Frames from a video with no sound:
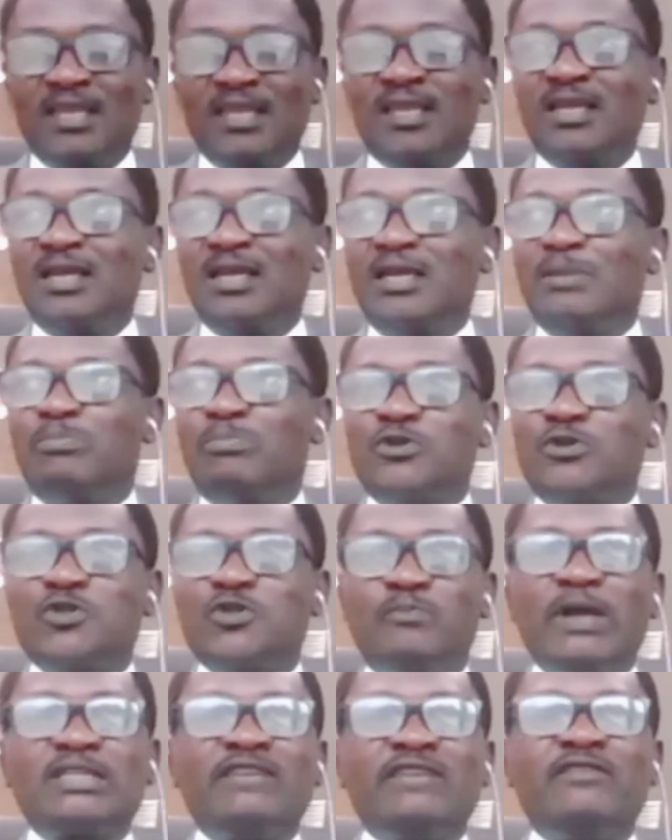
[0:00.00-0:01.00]
A
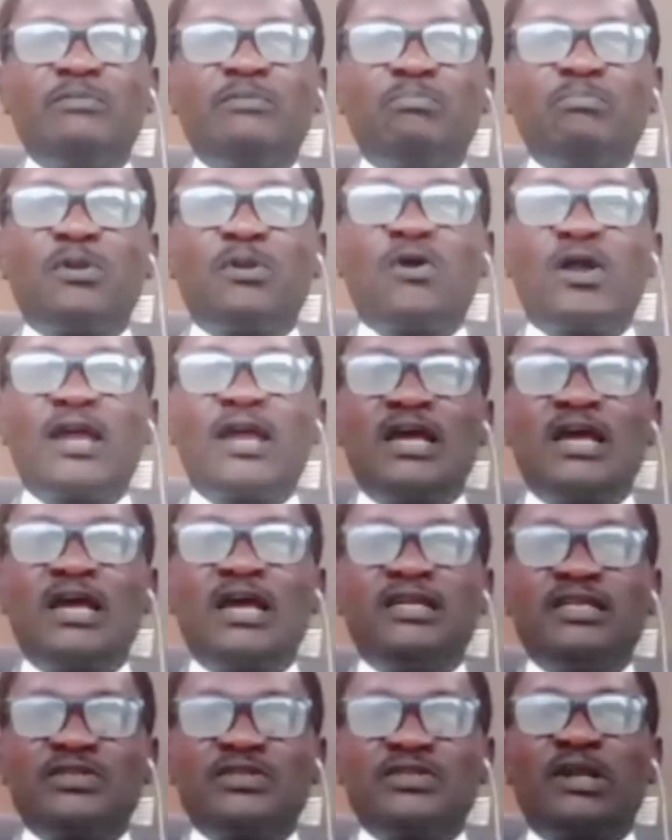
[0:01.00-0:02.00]
prospective employer
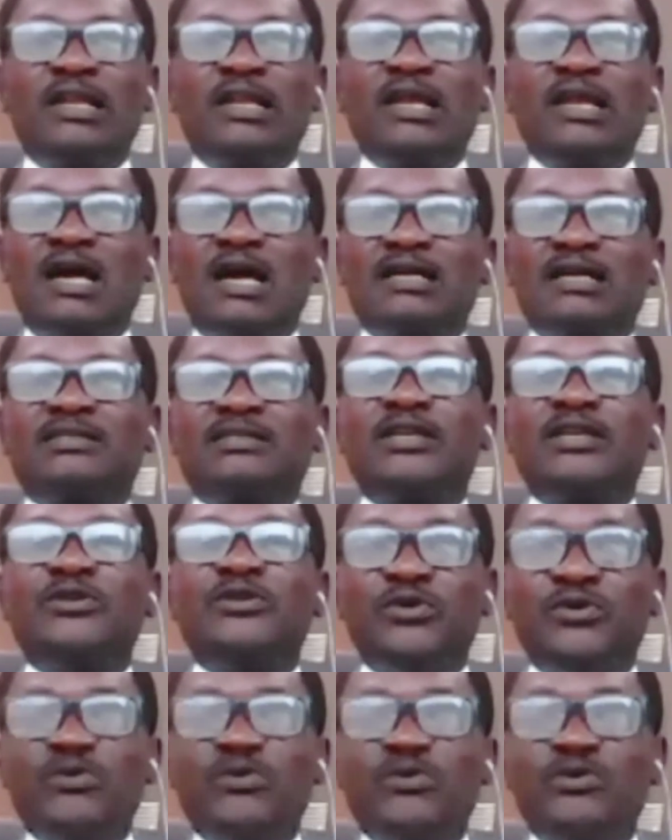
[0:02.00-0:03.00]
is already asking
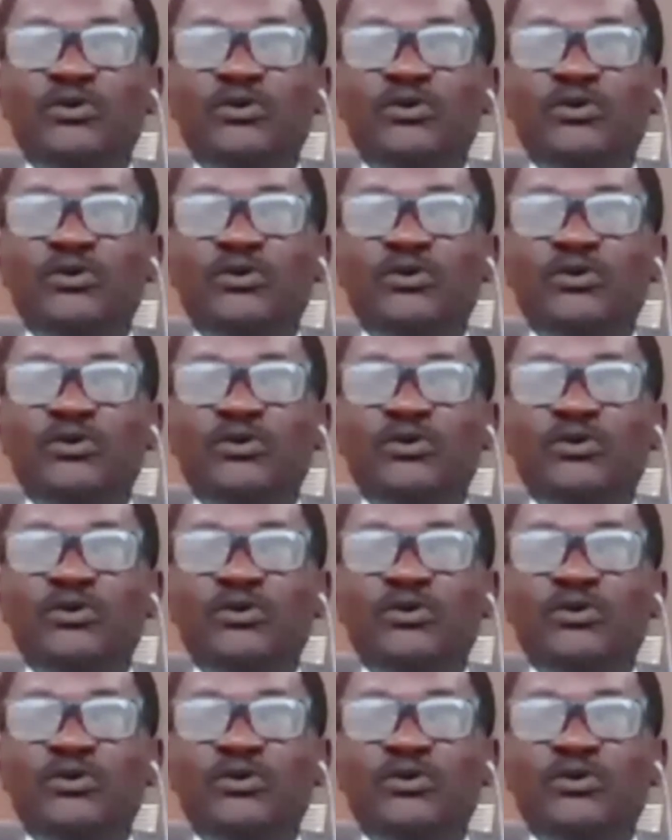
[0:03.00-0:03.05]
you